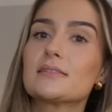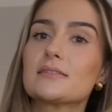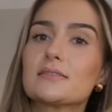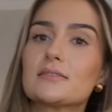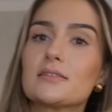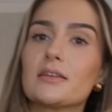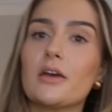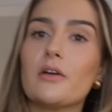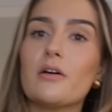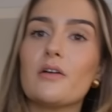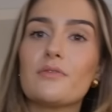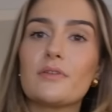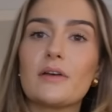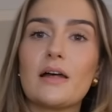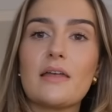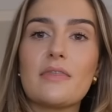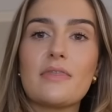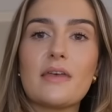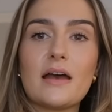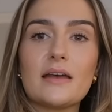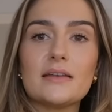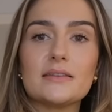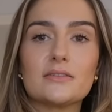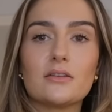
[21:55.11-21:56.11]
so I feel like
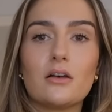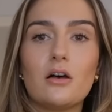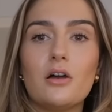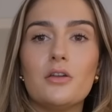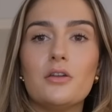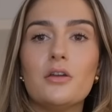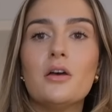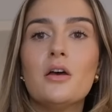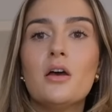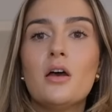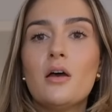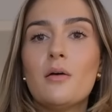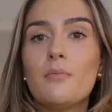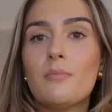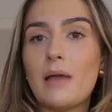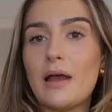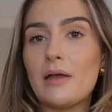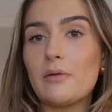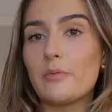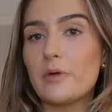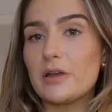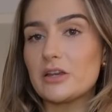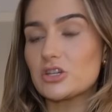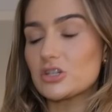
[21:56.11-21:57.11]
that is on
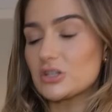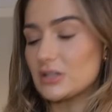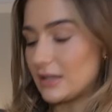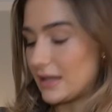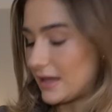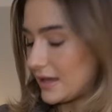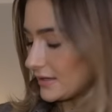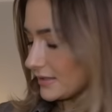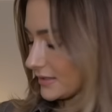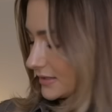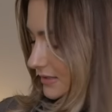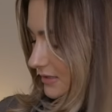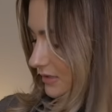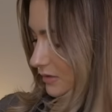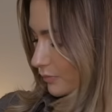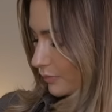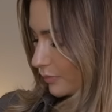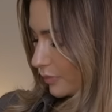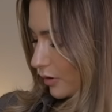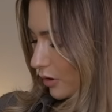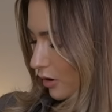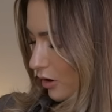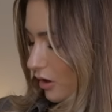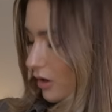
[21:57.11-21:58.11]
my wish list.
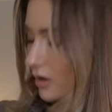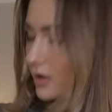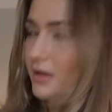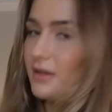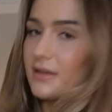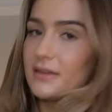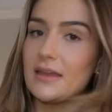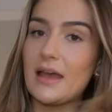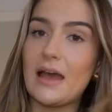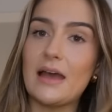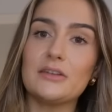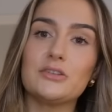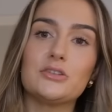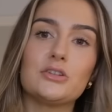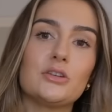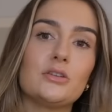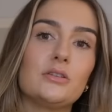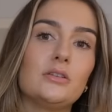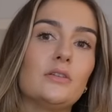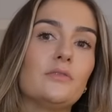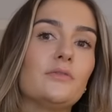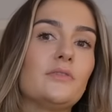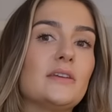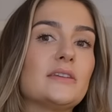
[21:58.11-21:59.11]
But yeah, I do
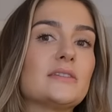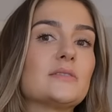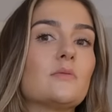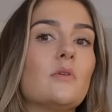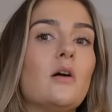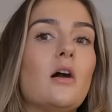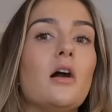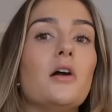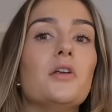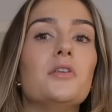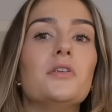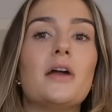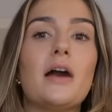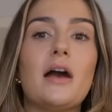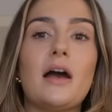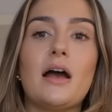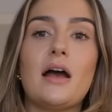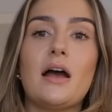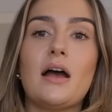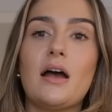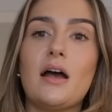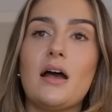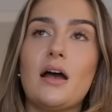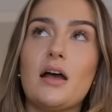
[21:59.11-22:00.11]
love this one,
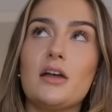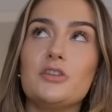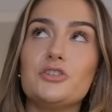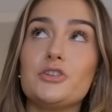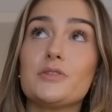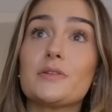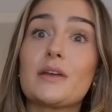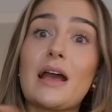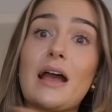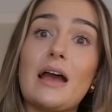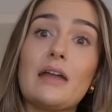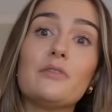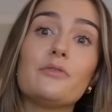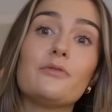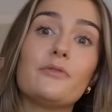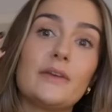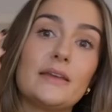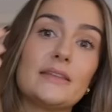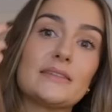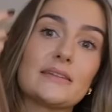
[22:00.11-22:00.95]
and you can fit